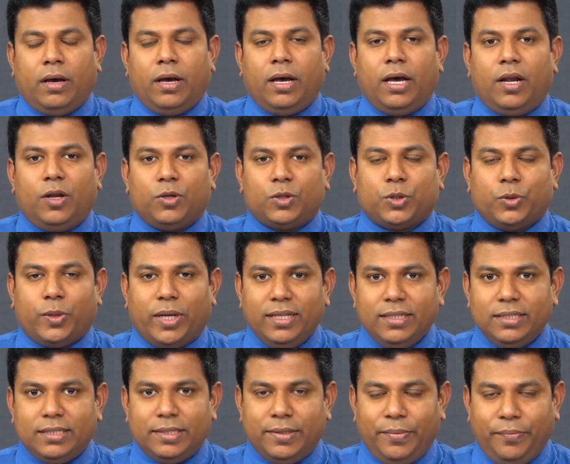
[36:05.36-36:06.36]
Hello
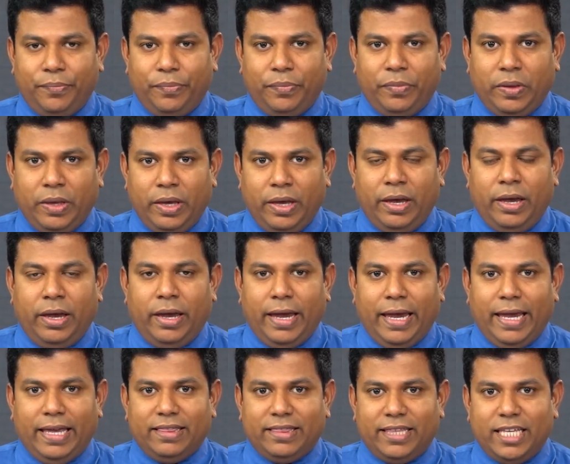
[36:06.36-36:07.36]
students,
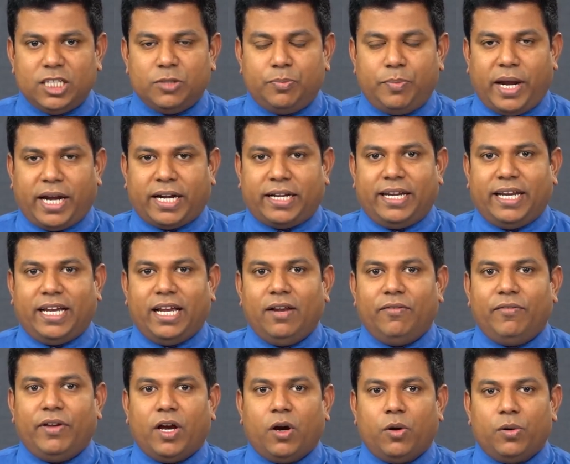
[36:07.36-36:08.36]
in this practical
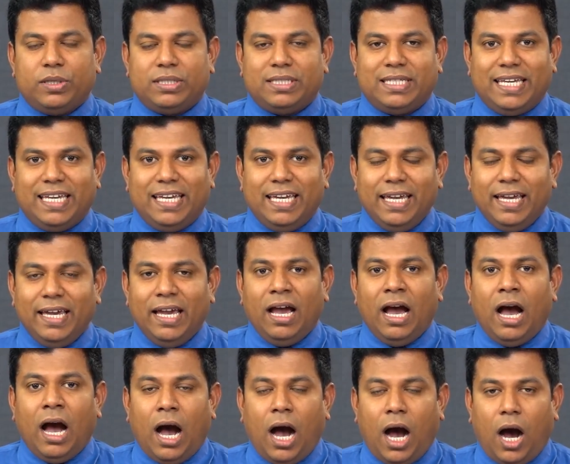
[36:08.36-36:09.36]
we are going to see
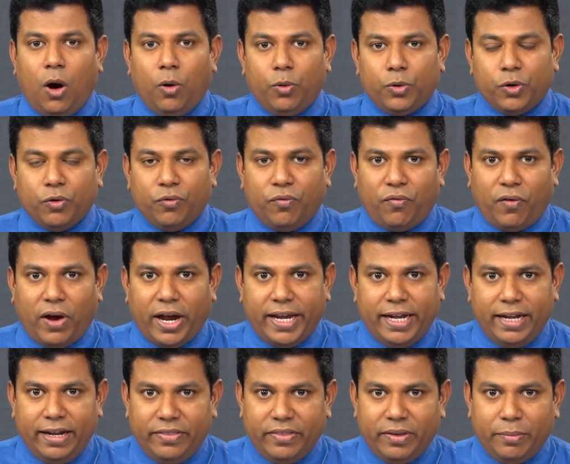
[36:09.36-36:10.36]
how to
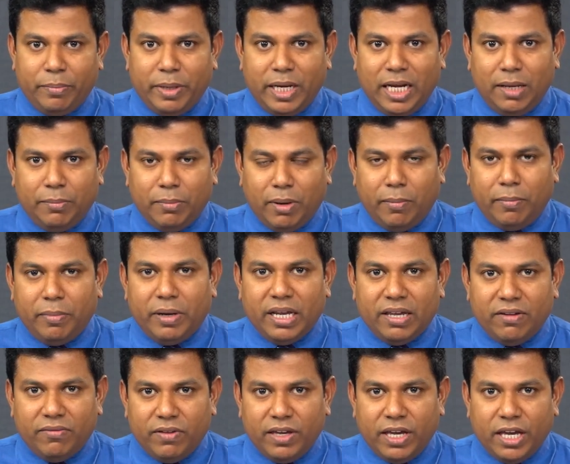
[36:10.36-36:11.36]
find the minimum
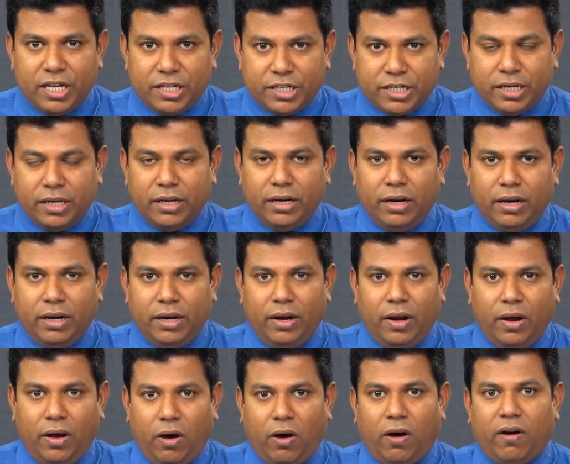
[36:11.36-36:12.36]
deviation
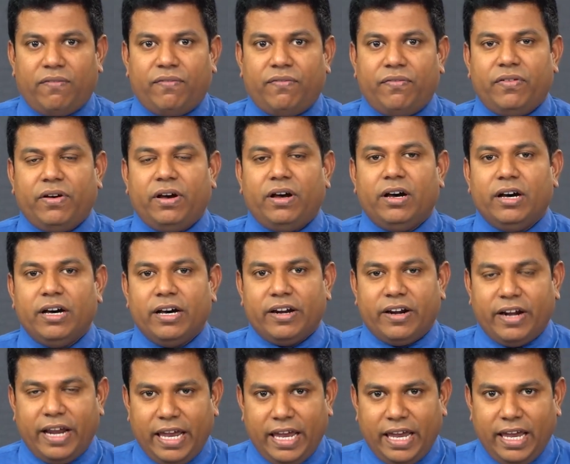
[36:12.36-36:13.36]
of a
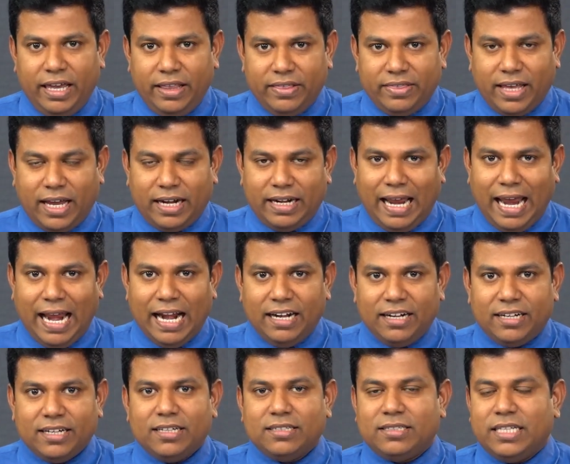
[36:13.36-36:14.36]
ray that
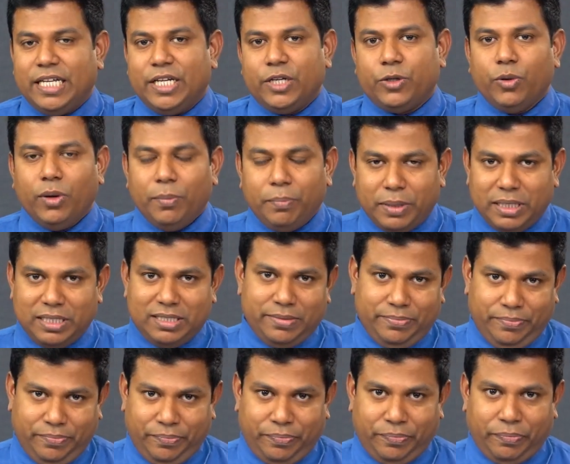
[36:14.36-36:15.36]
enters into a prism.